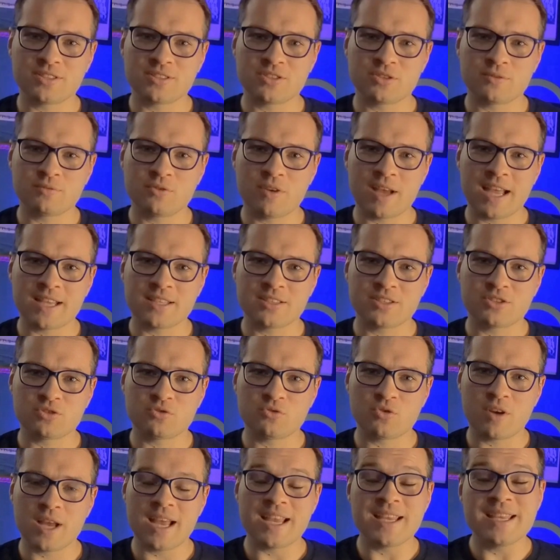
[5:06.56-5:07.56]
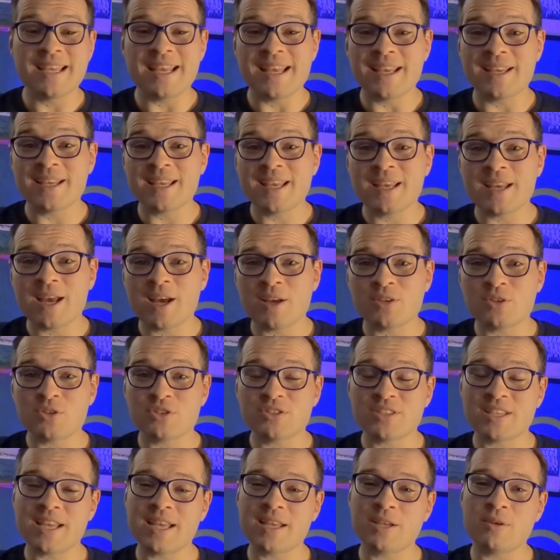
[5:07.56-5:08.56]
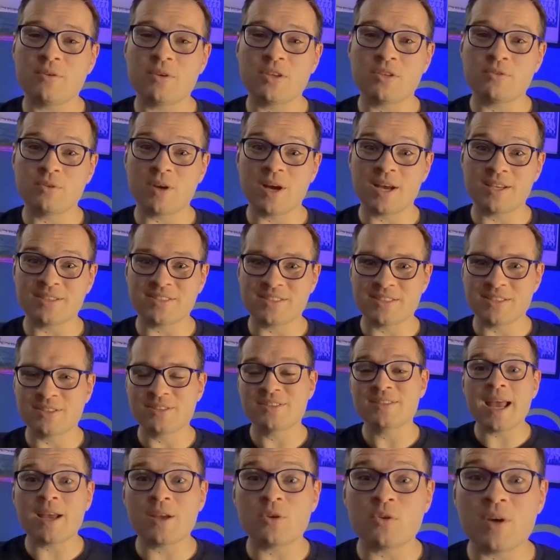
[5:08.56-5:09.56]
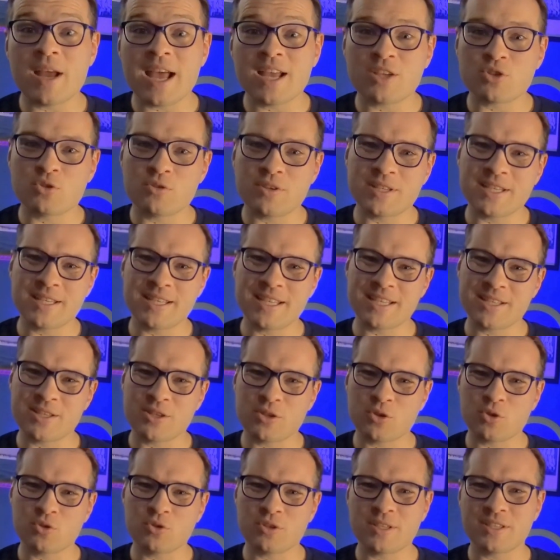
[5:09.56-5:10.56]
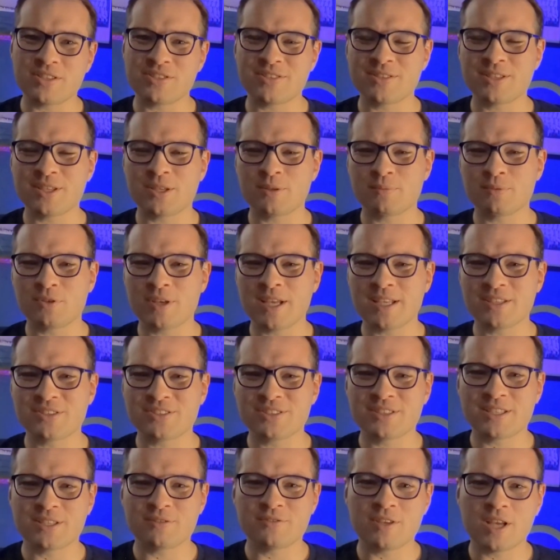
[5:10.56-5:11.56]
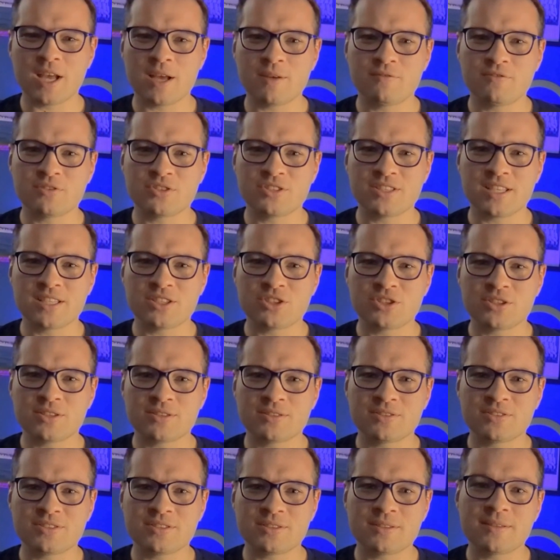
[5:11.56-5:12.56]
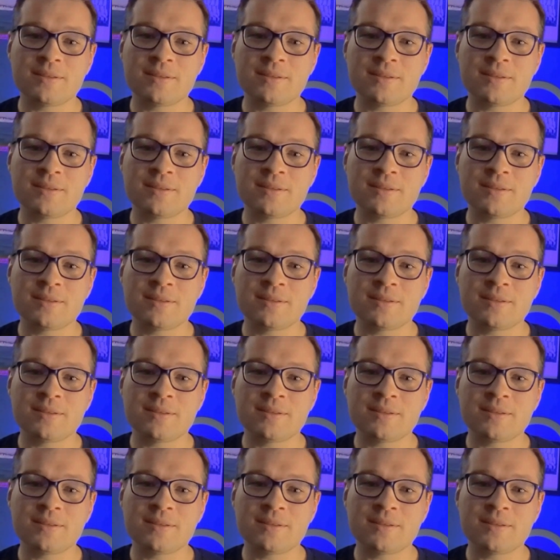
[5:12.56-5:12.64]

it to practice writing and understanding responses and gradually increase the complexity of conversations.